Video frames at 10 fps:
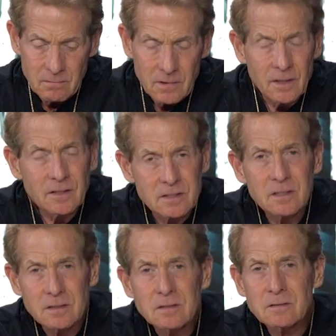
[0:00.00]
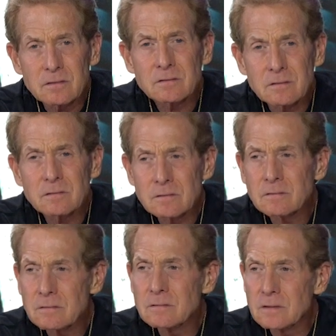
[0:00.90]
And he says,
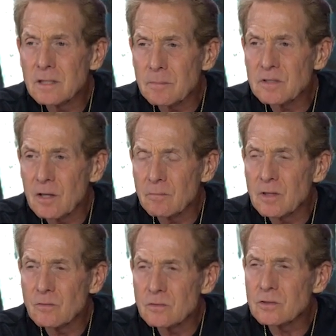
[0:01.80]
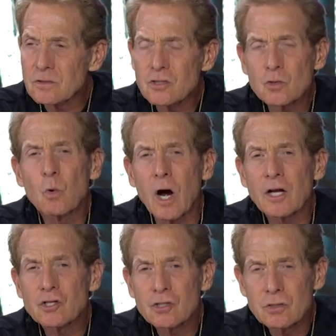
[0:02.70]
he kept telling me, just
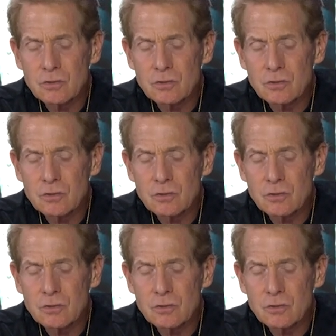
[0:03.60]
watch.